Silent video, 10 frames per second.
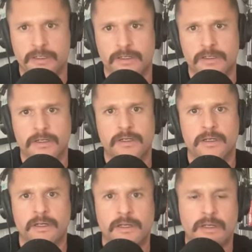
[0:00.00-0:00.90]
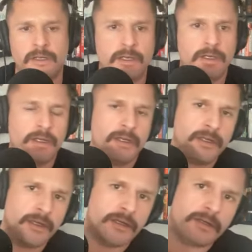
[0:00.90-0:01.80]

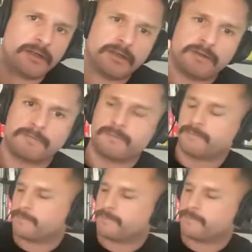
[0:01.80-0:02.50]
(silent)